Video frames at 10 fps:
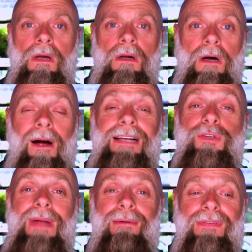All right, so
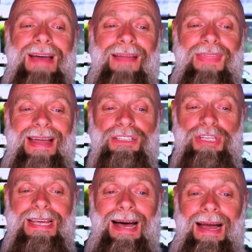now we've got that
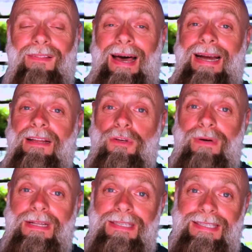G highlighted, and you
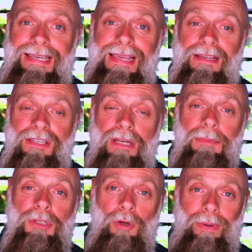can see the
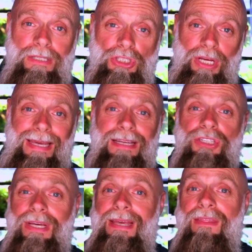subsequent change
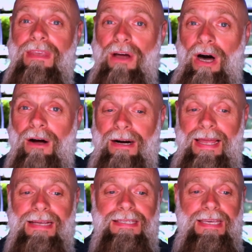in the
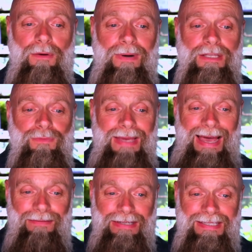RNA sequence. We
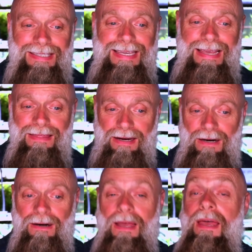have a C
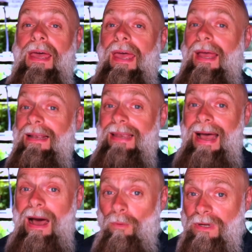there. And
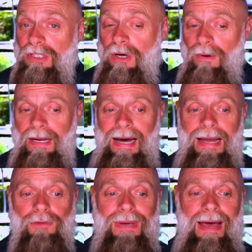now what's going on
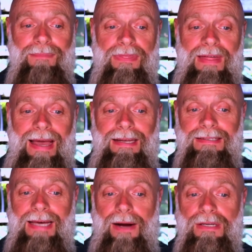is we have methionine,
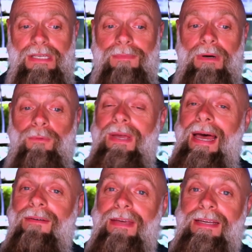tyrosine, but we
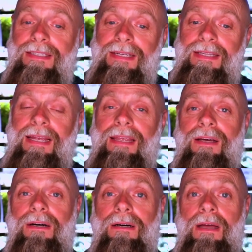have histidine
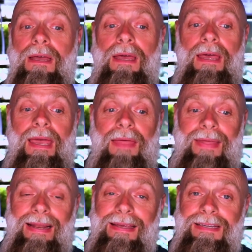here. And
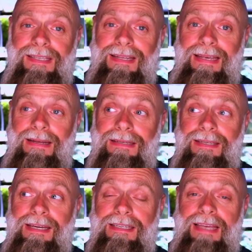that histidine is
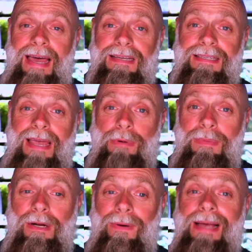the exact same
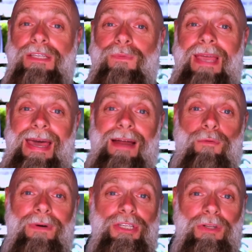amino acid we had
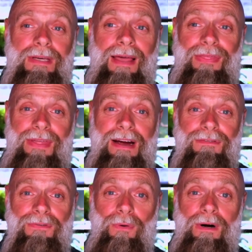originally. And
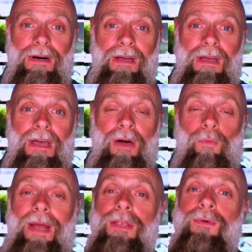therefore,
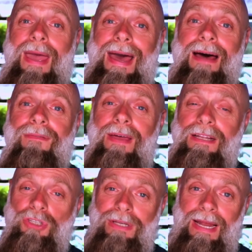when you have a
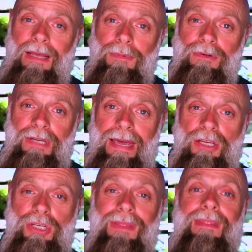genetic
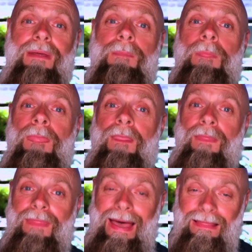mutation
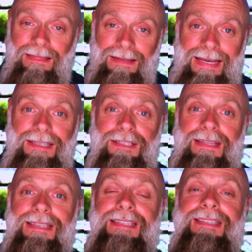that leads to
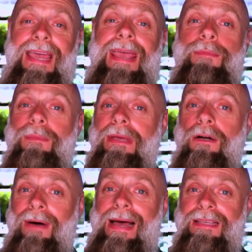the same
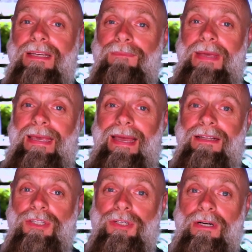amino acid being
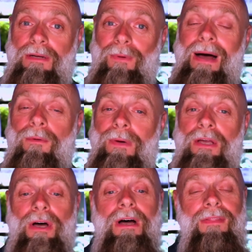inserted, well, we
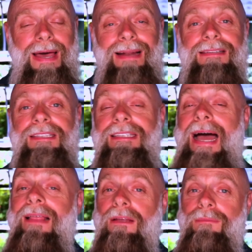call that a
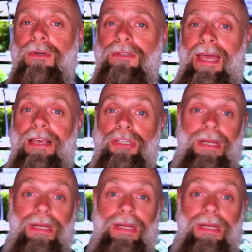silent mutation.